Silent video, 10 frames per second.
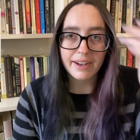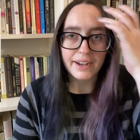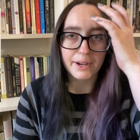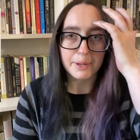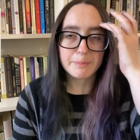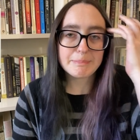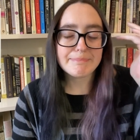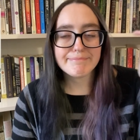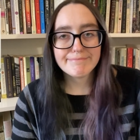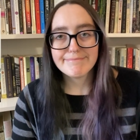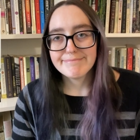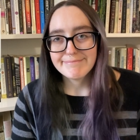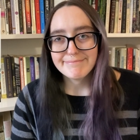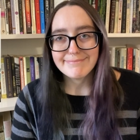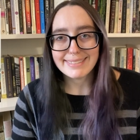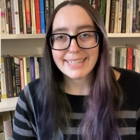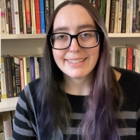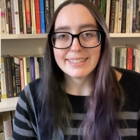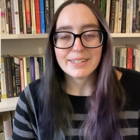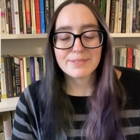Um, I
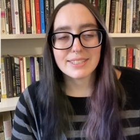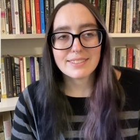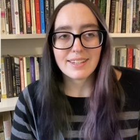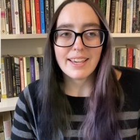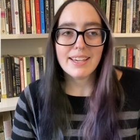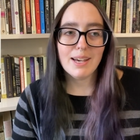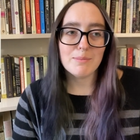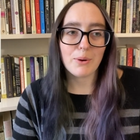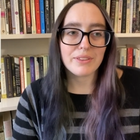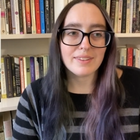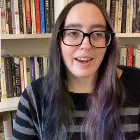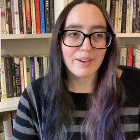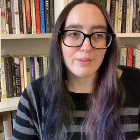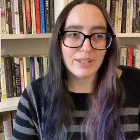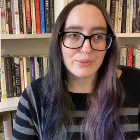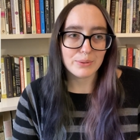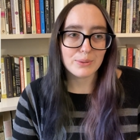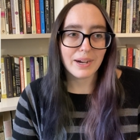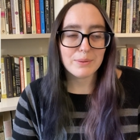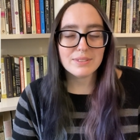DNF this. I got more than halfway
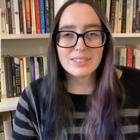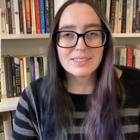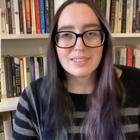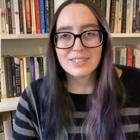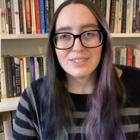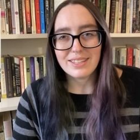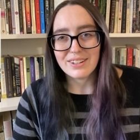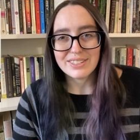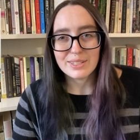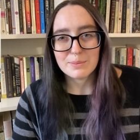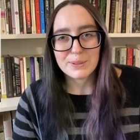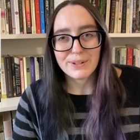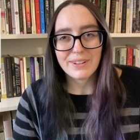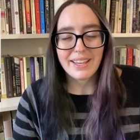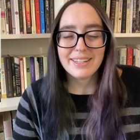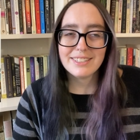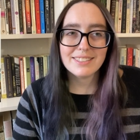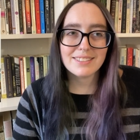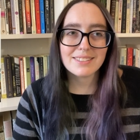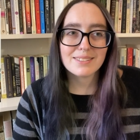through. I was listening to the audiobook. I
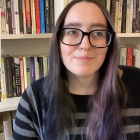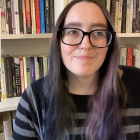just,